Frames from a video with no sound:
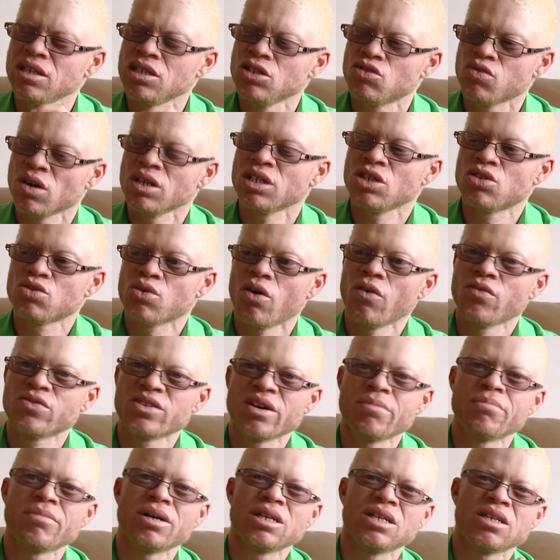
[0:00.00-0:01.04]
in 2012,
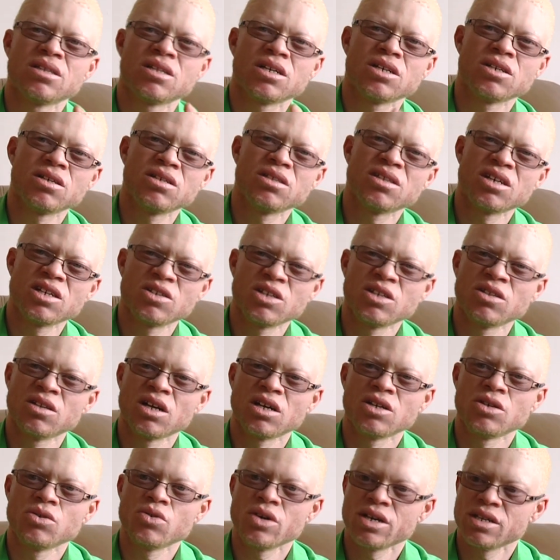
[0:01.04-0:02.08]
somebody in
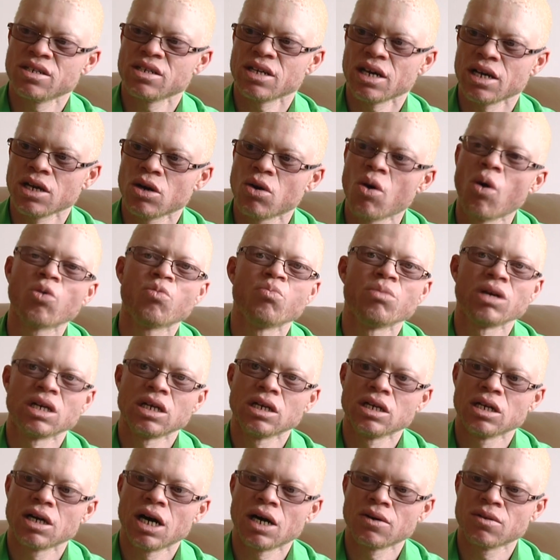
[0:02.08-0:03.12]
the USA called me,
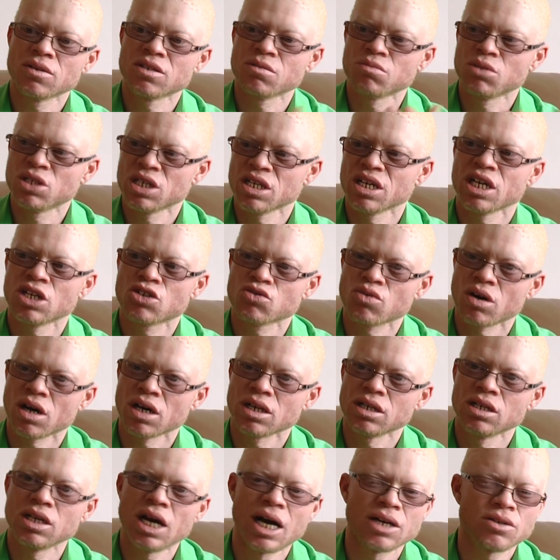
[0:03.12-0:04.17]
Anonzi
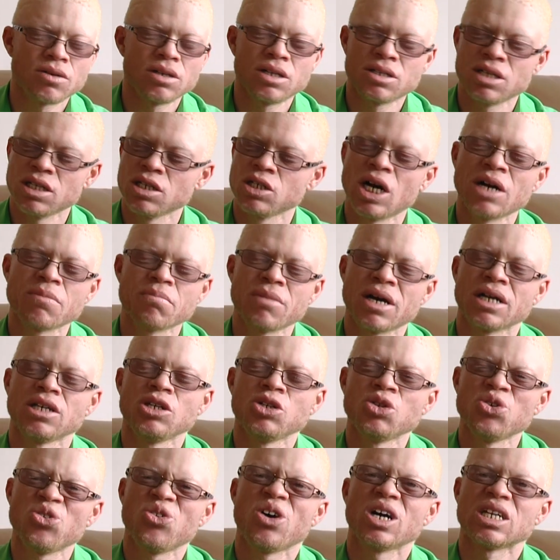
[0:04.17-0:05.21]
Mchengetwa. He actually said, young man,
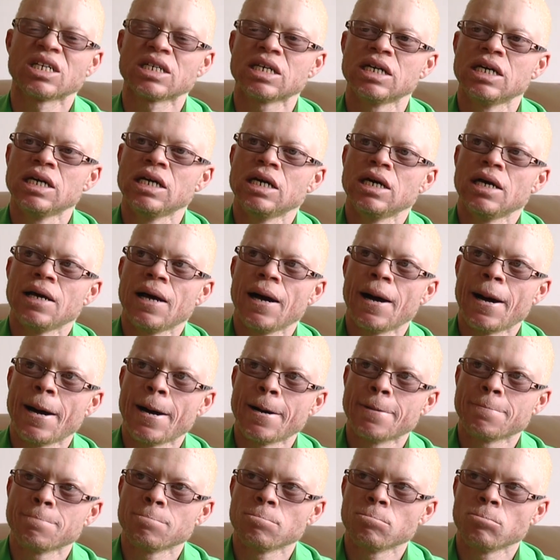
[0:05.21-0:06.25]
you know what?
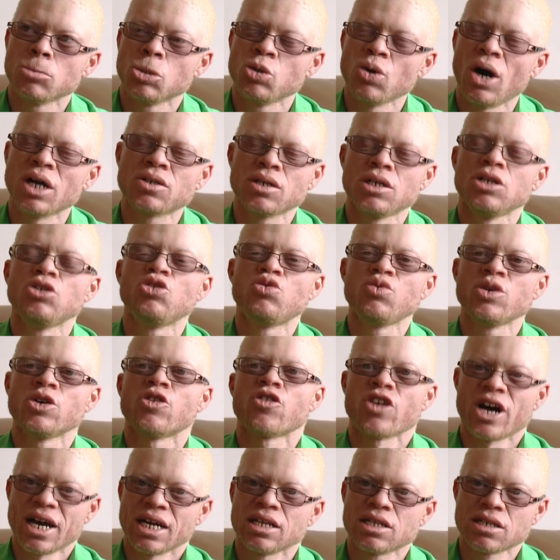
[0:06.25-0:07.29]
You're actually doing
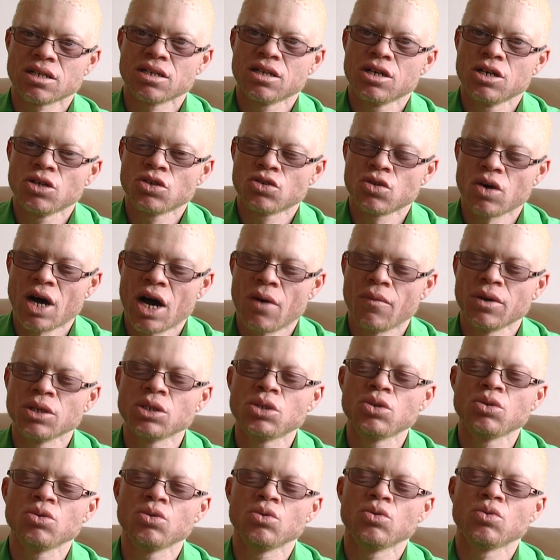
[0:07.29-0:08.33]
right. So I
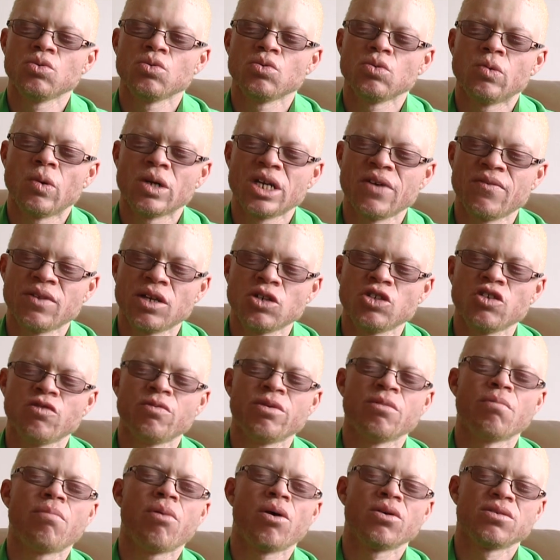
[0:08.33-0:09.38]
want you, whatever that you've
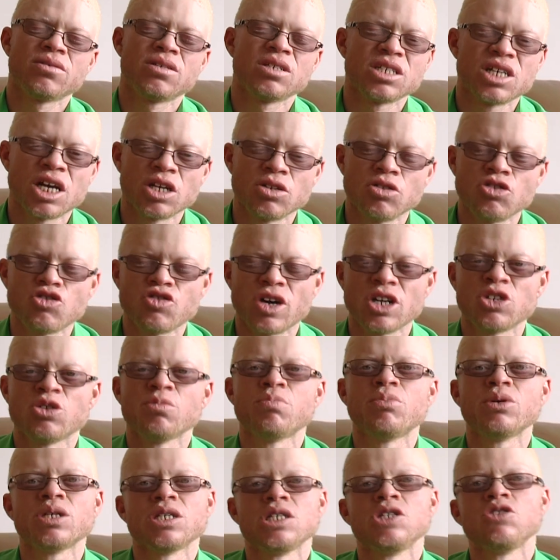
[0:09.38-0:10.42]
been posting, can you try to
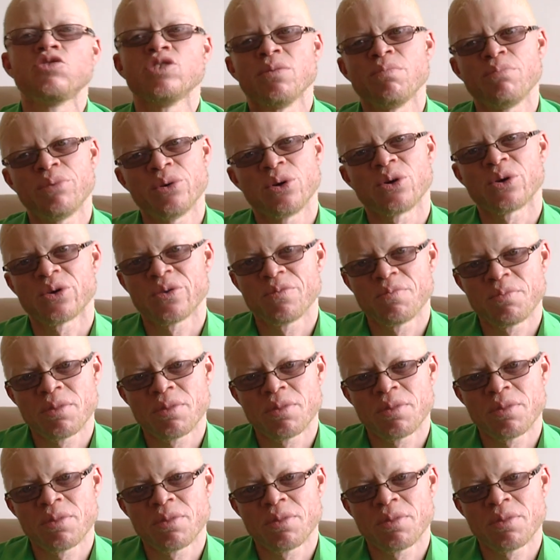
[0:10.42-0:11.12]
put it into a book?